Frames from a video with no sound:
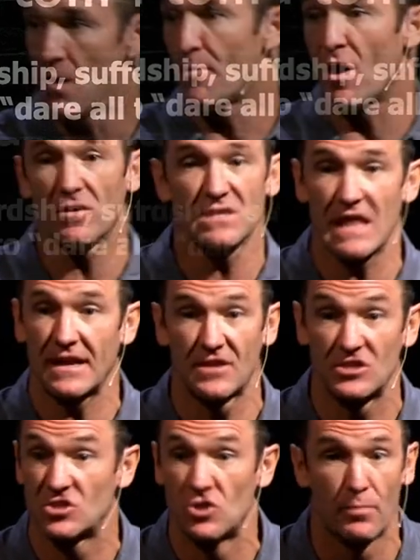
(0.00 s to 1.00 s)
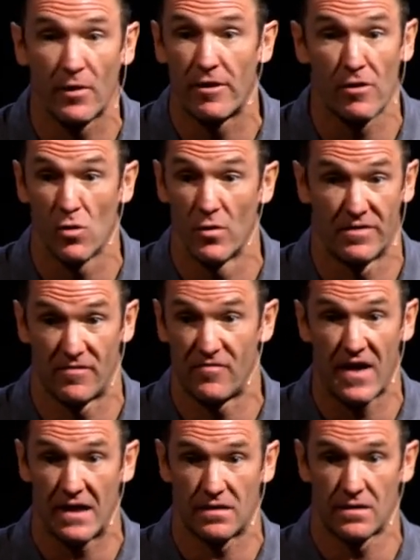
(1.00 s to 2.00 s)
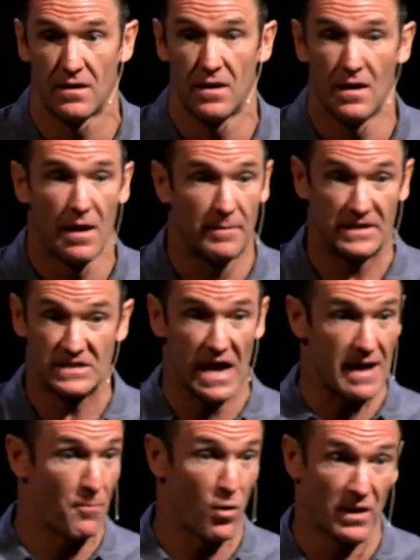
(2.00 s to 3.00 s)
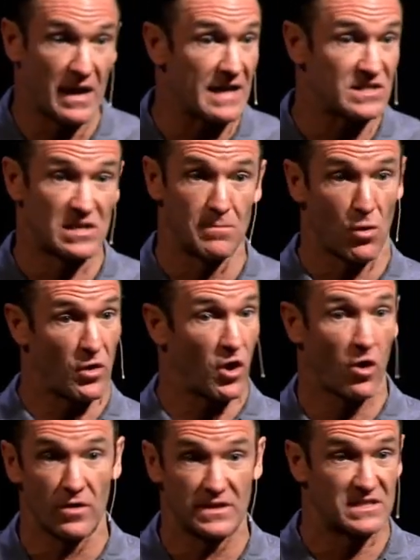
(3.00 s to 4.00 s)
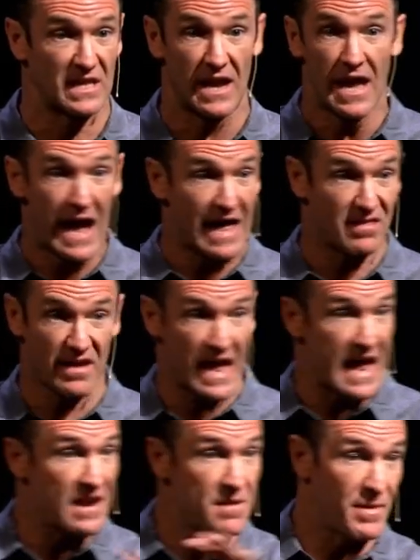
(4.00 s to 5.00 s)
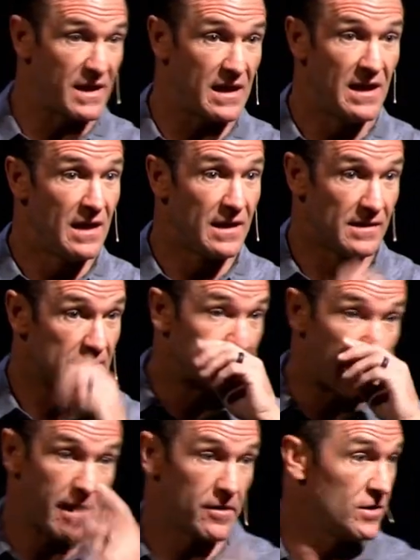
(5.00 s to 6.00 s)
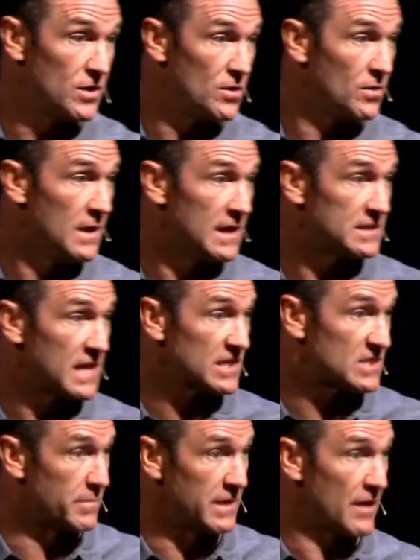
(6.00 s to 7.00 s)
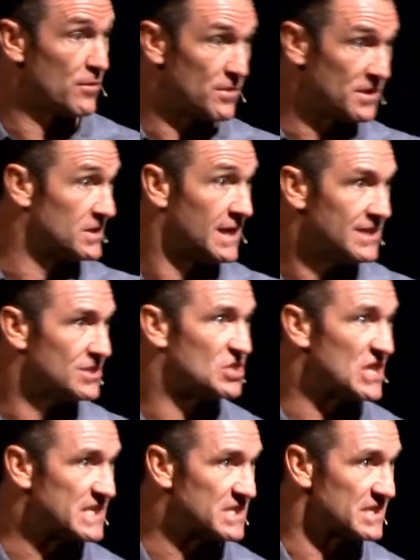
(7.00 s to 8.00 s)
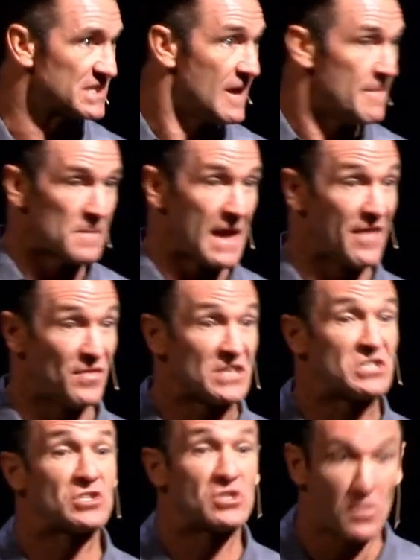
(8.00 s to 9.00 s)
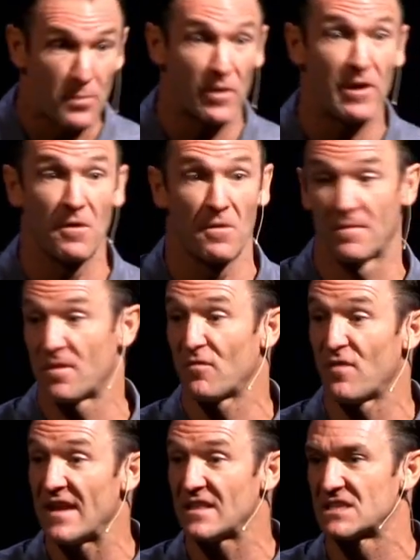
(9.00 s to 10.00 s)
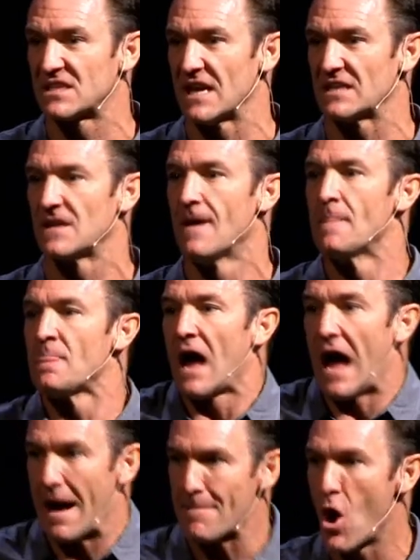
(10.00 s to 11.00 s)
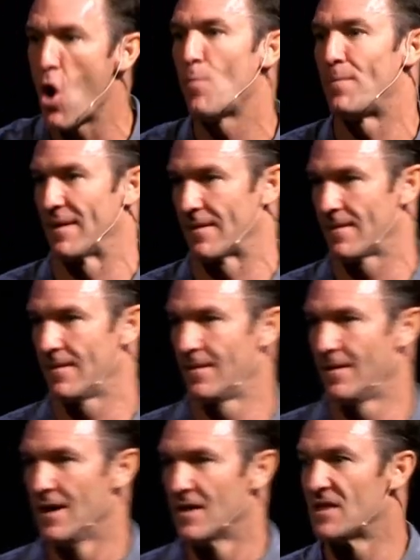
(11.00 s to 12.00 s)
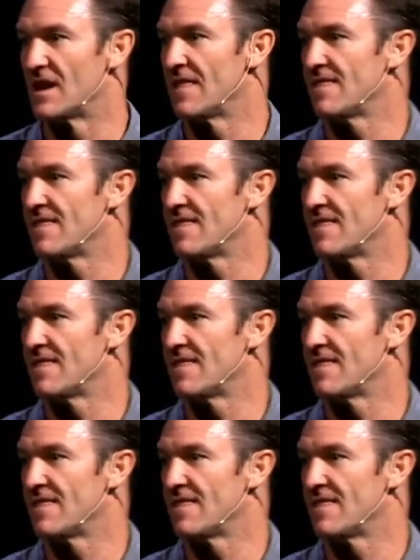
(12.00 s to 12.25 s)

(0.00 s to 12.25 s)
Paul's like this superhero of the faith. I mean, he's got more guts and more courage than I think anybody in the entire New Testament other than Jesus. And this superhero of the faith says, I'm hoping that in the